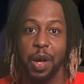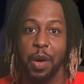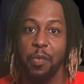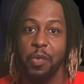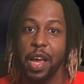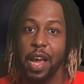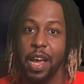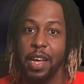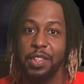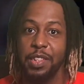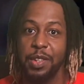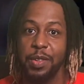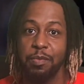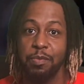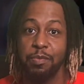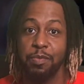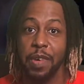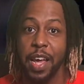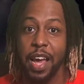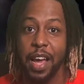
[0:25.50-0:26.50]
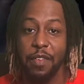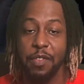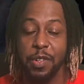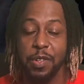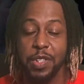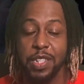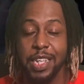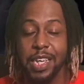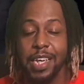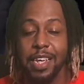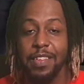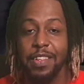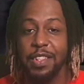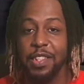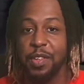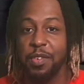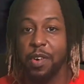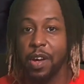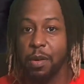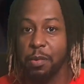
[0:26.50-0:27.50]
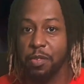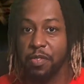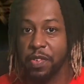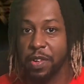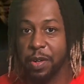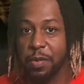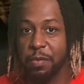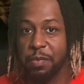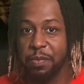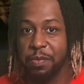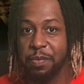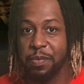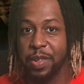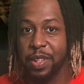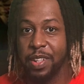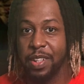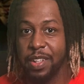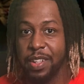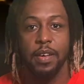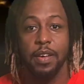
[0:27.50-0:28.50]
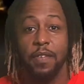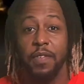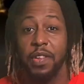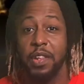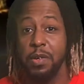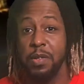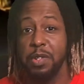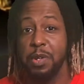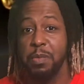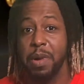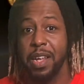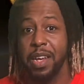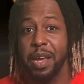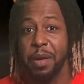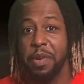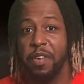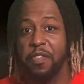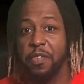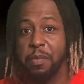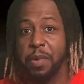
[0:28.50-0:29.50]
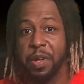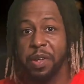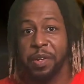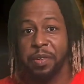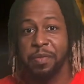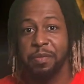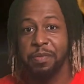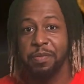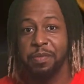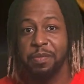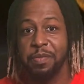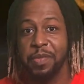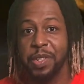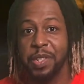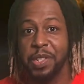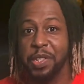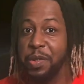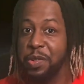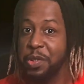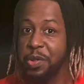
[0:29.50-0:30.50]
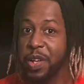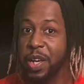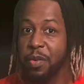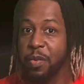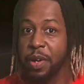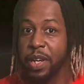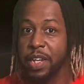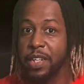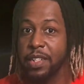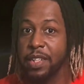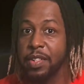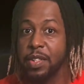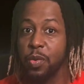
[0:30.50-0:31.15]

I want to ask you, have you seen this incredible film? For those who might not be familiar, The Social Network is a